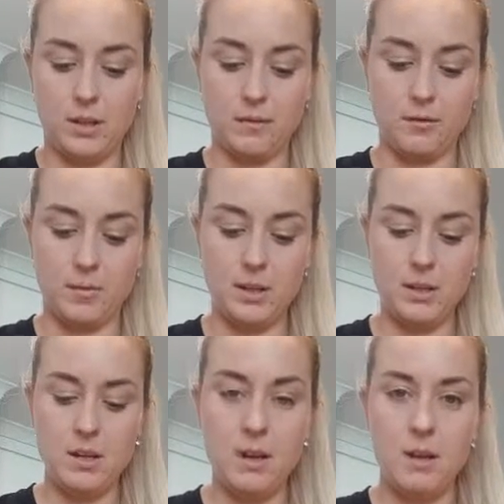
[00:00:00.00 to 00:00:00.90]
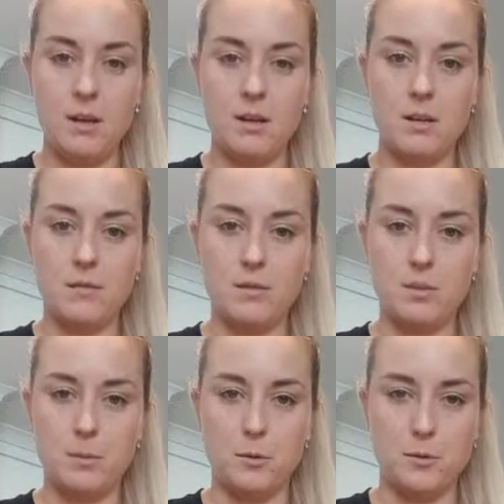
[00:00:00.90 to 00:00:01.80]
Like for me, I've
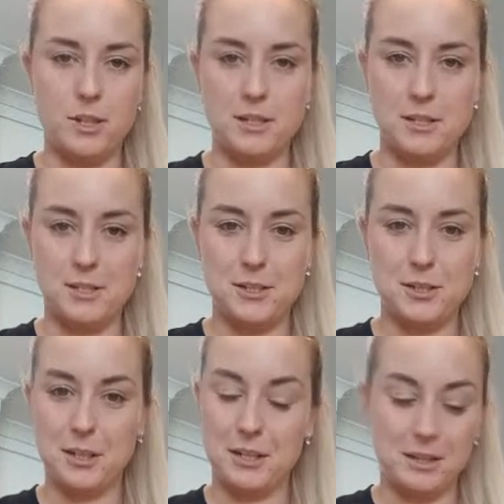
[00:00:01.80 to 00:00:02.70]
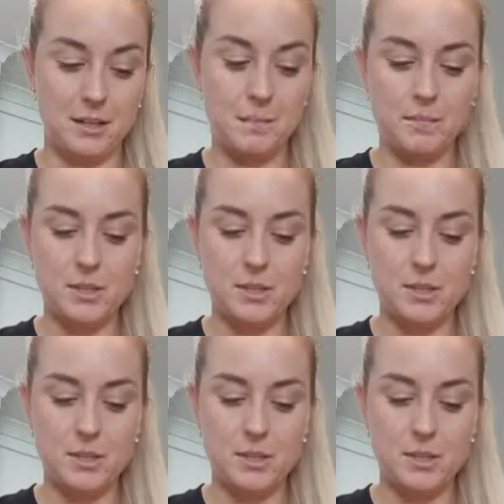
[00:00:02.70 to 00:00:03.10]
used mine all, so that's actually chicken in there.